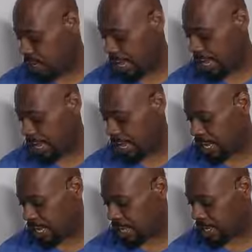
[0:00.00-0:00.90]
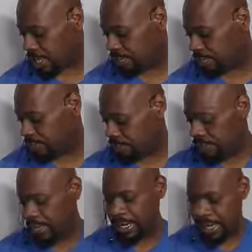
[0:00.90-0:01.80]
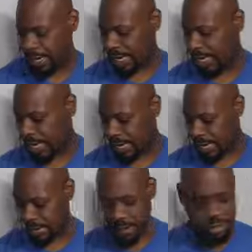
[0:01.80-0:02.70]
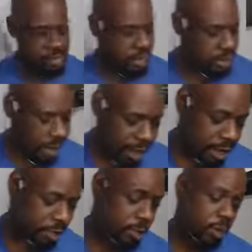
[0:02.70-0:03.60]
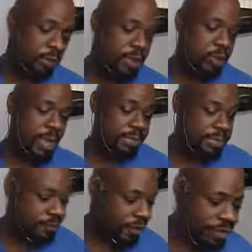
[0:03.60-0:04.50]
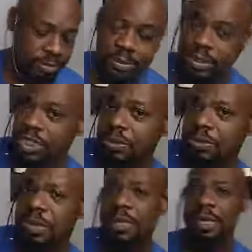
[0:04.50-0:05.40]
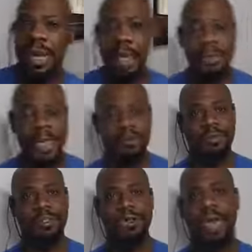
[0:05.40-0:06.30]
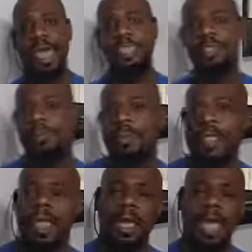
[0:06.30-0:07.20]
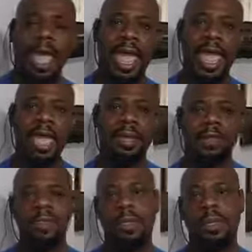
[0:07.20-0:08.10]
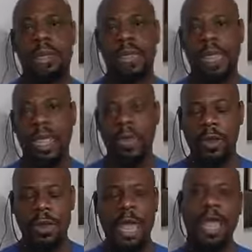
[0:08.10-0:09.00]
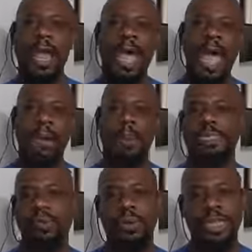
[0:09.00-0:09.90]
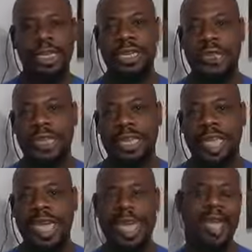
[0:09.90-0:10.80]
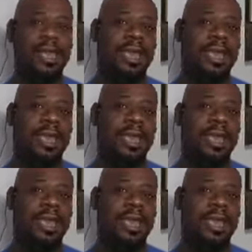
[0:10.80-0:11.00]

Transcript: and did a couple other things. No, 2 cups of vegetable soup that I made from scratch. And hearing that, how much protein do you think I had?